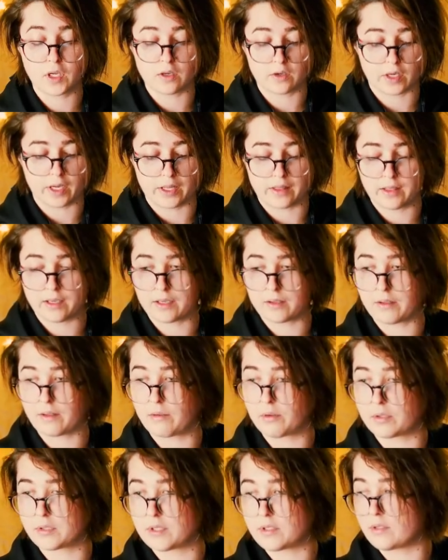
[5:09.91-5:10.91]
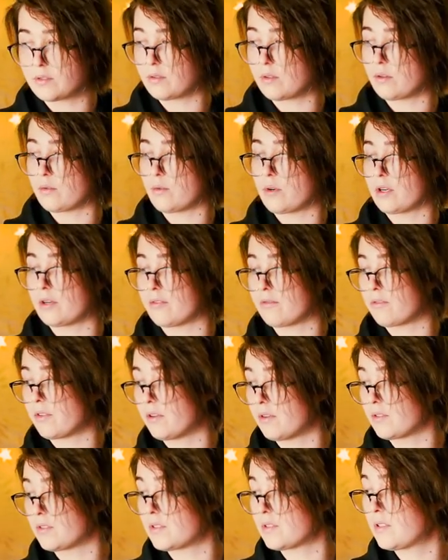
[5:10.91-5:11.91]
Okay, I think we'll just do the one of
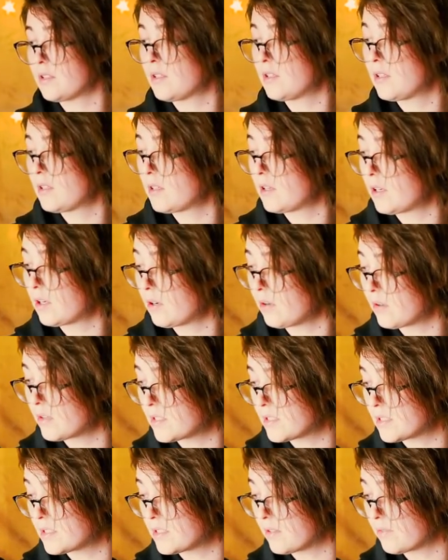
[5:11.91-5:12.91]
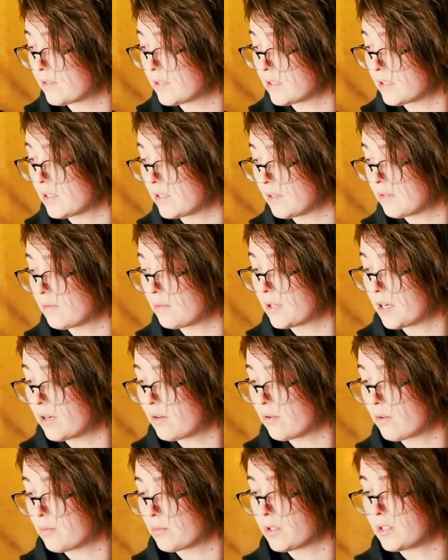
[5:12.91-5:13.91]
those. I know this is different than what I
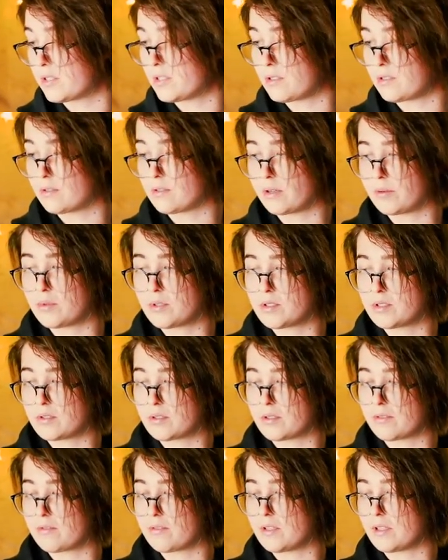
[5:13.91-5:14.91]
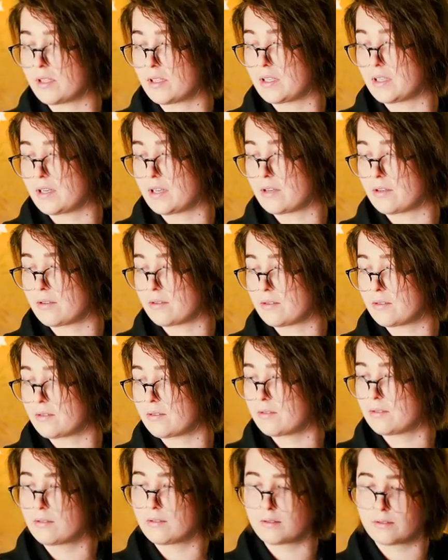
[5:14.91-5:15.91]
normally do. I'm just sort of feeling it out,
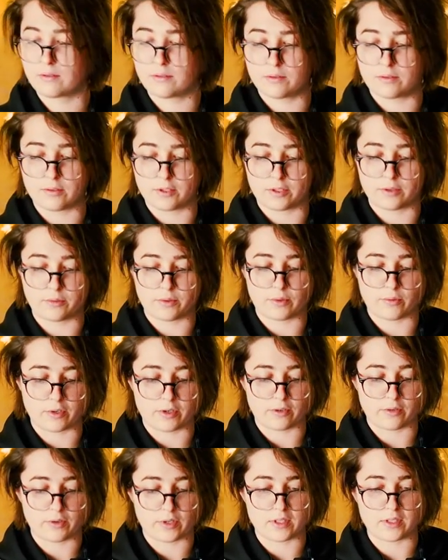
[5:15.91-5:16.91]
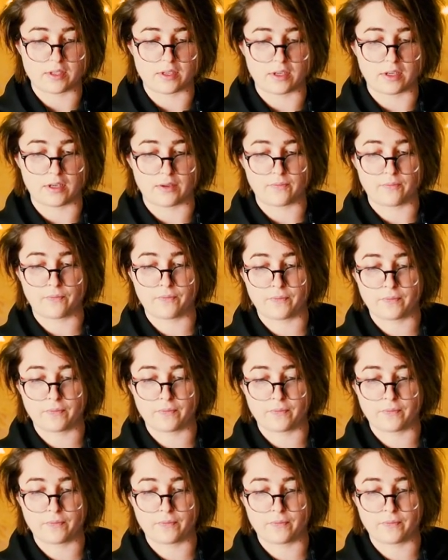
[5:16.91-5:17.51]
what we want to read today.